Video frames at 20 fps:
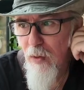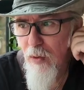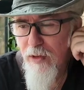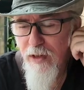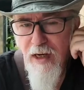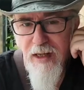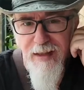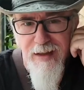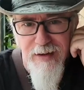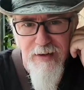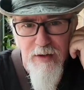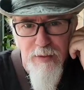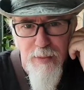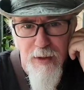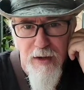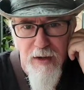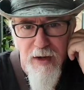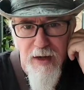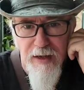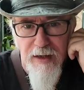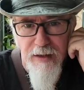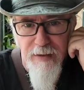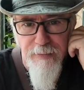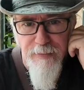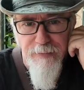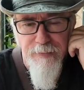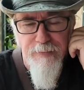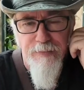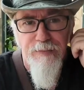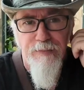which I think is a better idea,
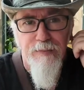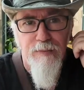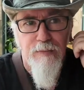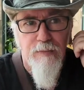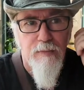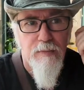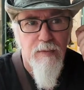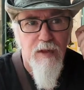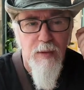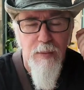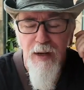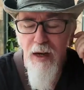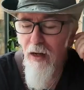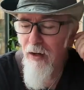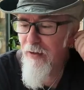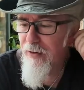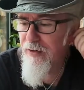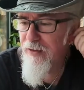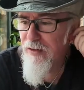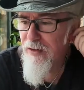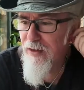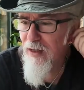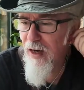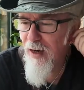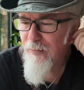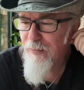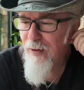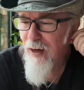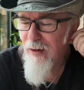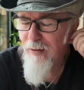to be honest.
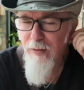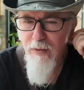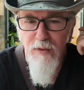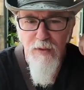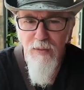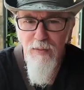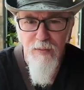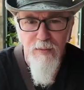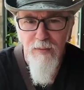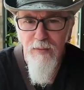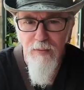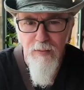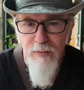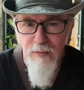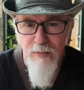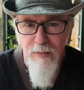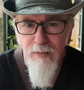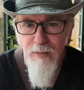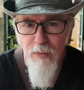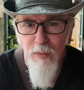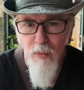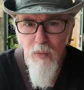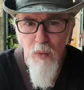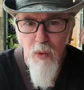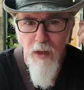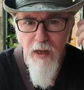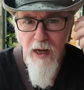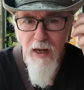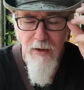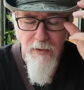I, I was
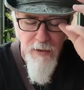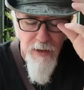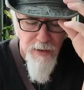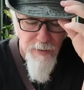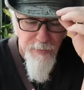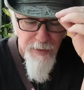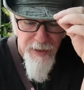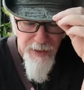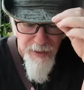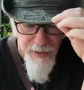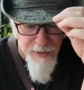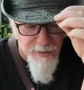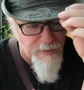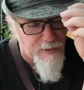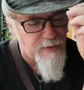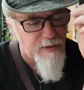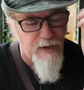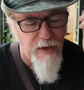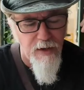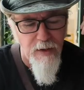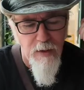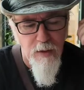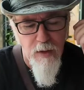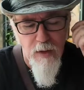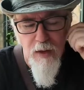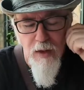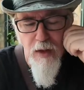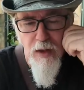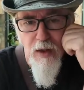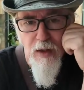working around in my head. It's like,
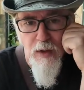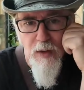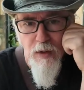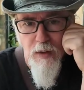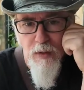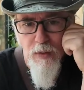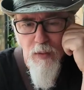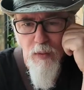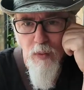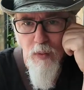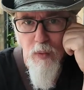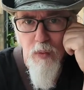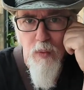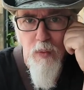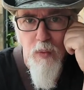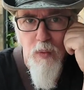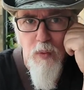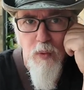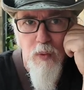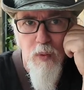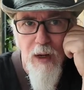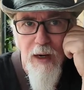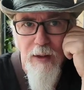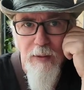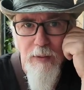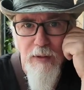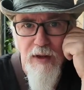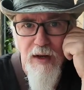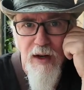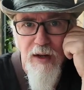
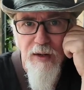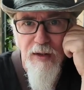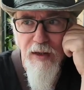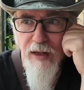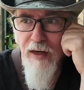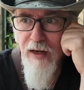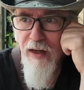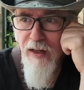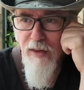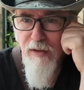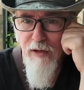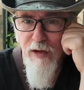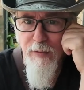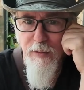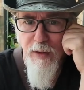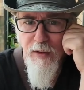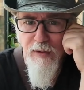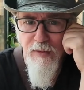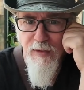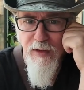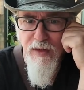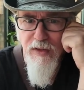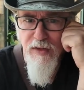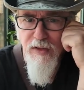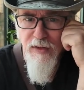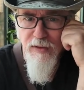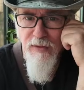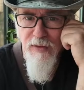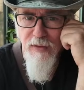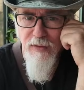why would I get a three month visa
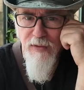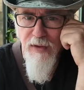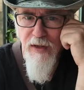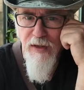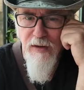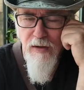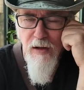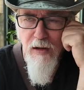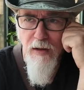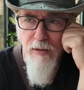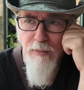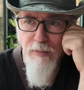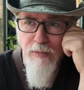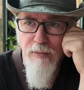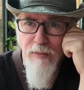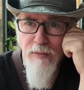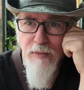for Vietnam